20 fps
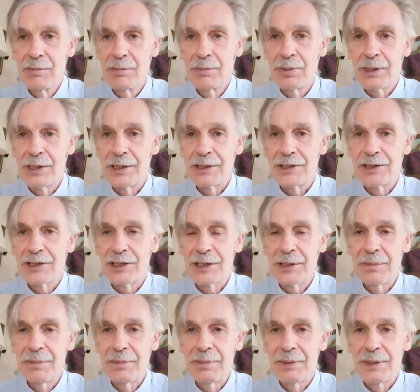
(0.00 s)
But
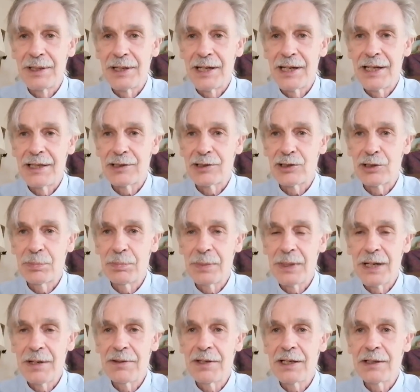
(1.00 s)
it shouldn't
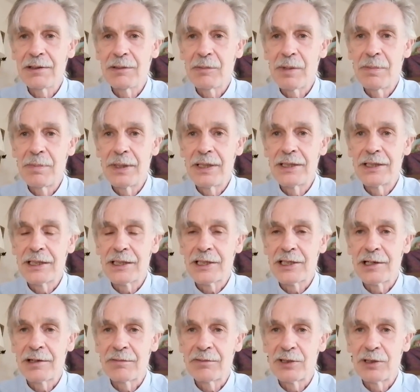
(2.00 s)
be a thing that we beat
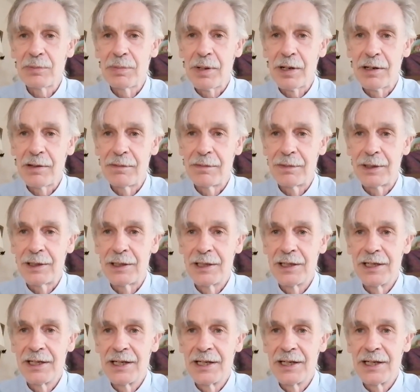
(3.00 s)
ourselves up over.